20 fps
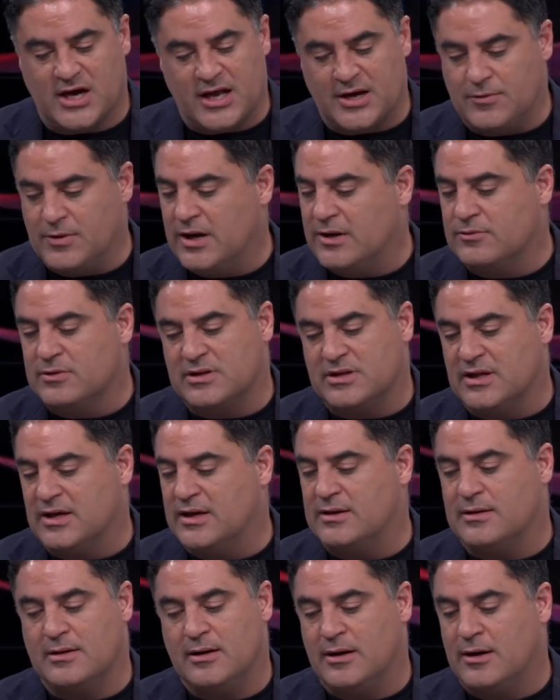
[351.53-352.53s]
got away with
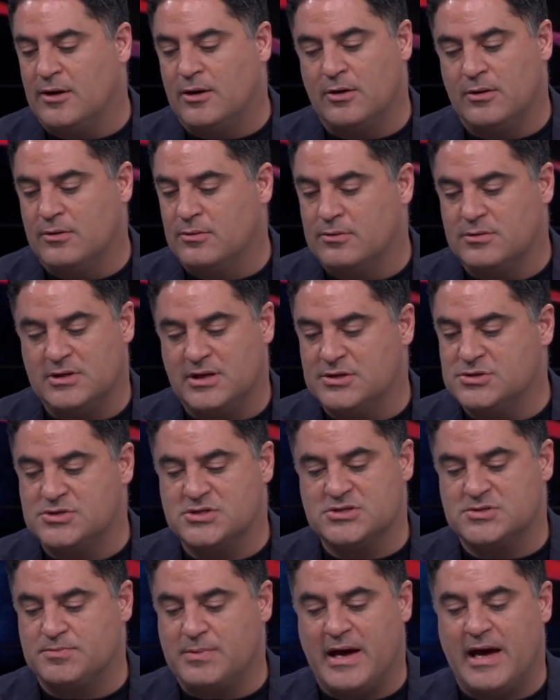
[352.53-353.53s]
it oh they're
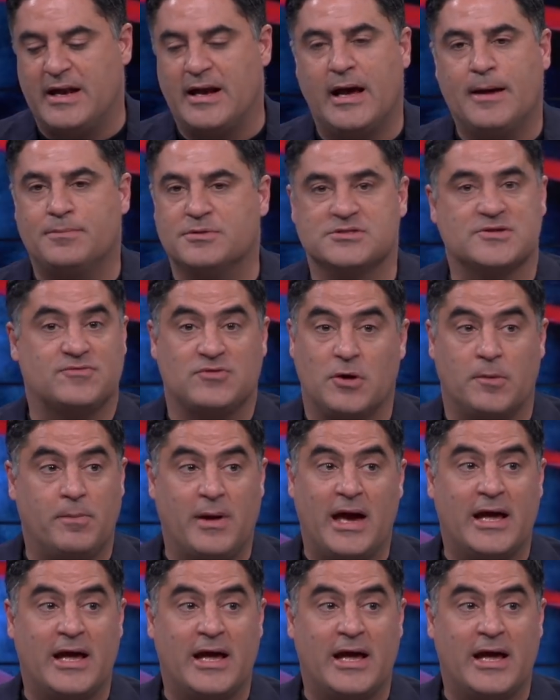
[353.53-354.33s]
just bad apples if they're